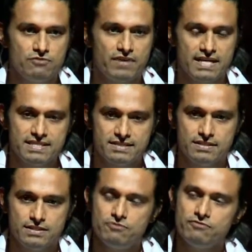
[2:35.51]
you find
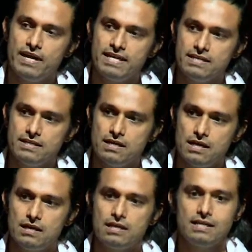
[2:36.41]

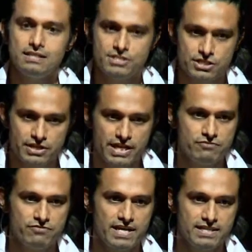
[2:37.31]
a culture and you
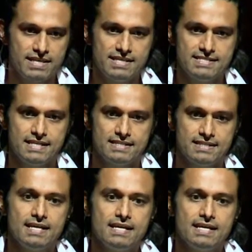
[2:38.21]
find things that